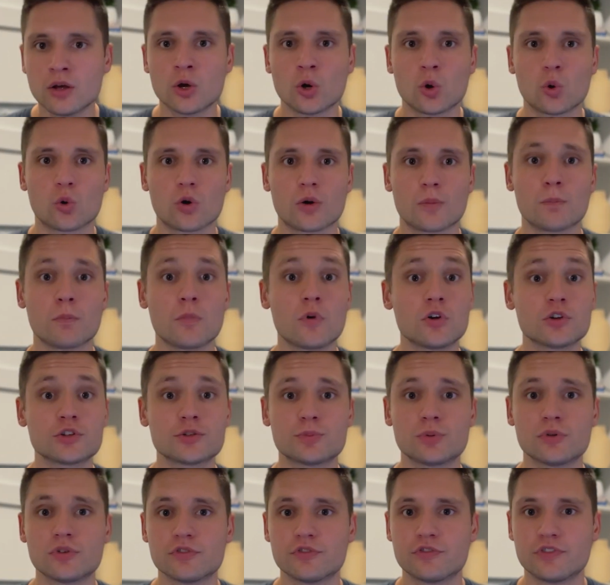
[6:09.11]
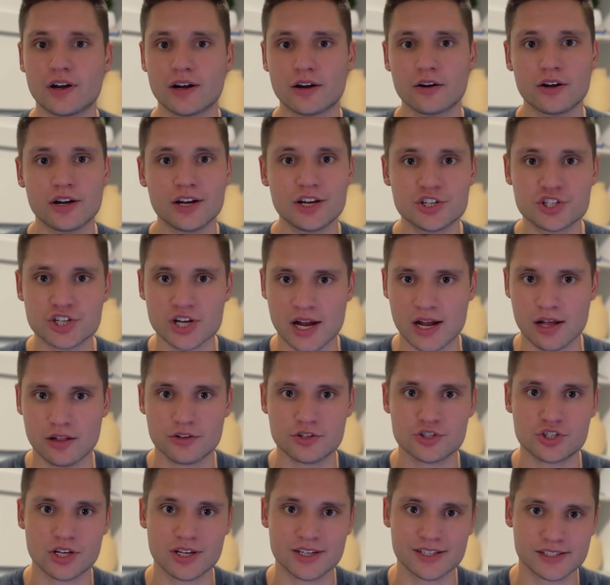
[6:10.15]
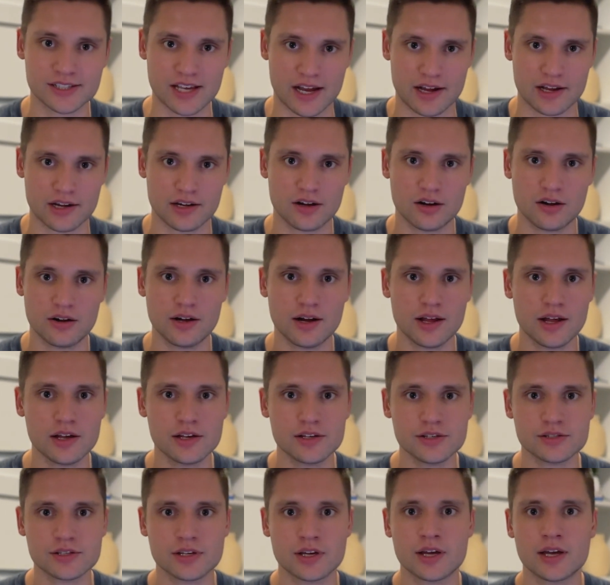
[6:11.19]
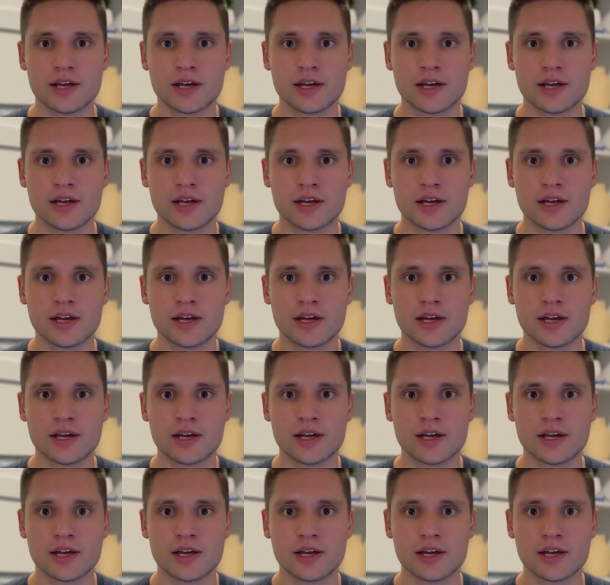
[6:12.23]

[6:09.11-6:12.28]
or multiple very challenging secondary days